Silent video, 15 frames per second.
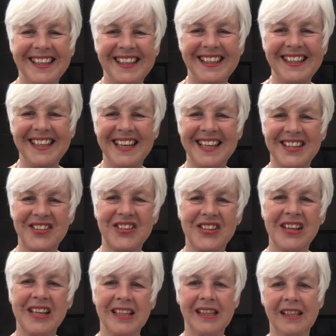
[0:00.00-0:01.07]
Yes.
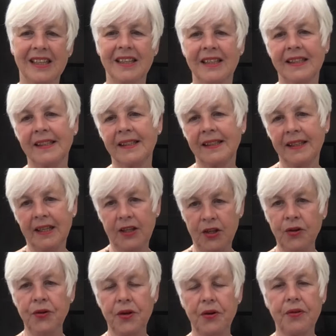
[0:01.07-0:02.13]

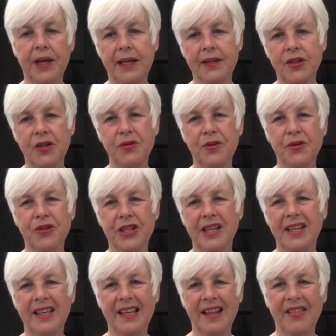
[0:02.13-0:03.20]
You know that, don't you,
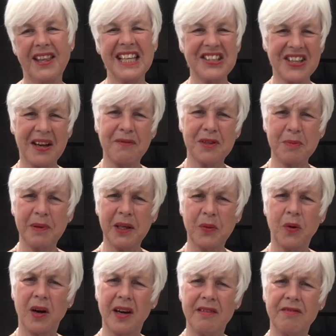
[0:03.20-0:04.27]
Tilly? Things have to be
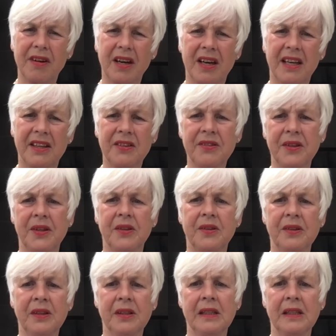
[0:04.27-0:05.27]
quite right, you know.